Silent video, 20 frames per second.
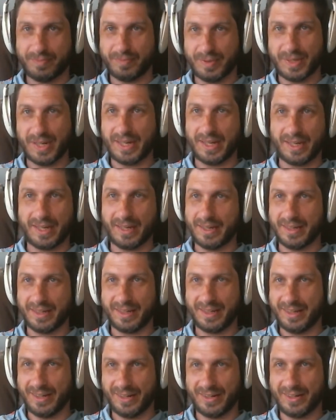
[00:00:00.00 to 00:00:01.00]
playing
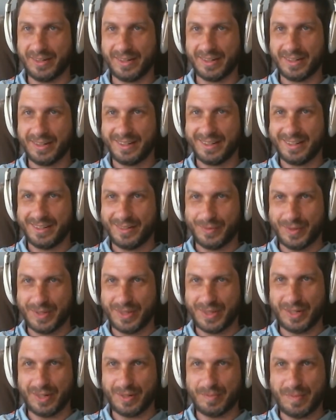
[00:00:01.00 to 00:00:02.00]
here
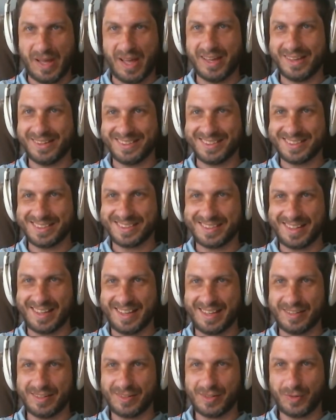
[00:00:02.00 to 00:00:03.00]
with our minds
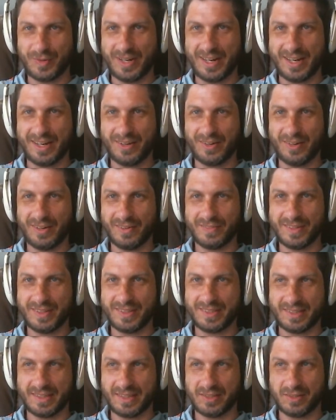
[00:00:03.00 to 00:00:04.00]
and creating all of
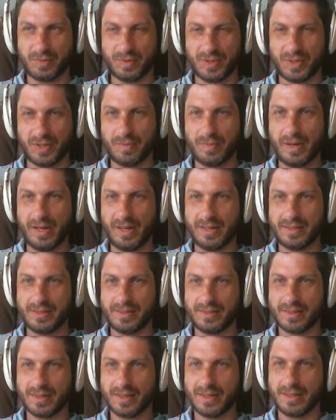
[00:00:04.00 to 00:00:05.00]
these things with our
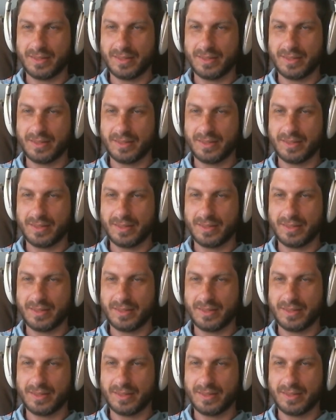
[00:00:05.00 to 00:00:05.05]
minds.